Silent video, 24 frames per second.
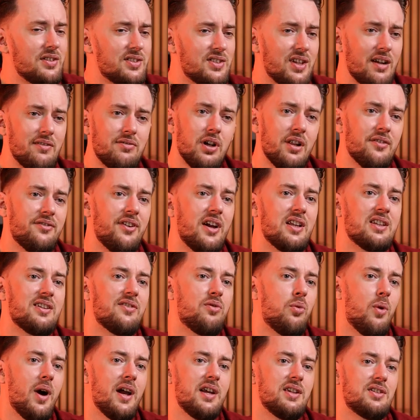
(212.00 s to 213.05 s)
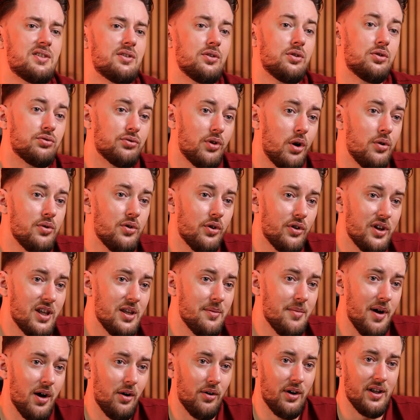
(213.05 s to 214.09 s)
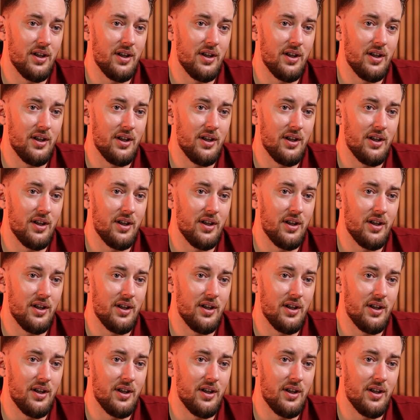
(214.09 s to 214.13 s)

are several effective ways to grow your email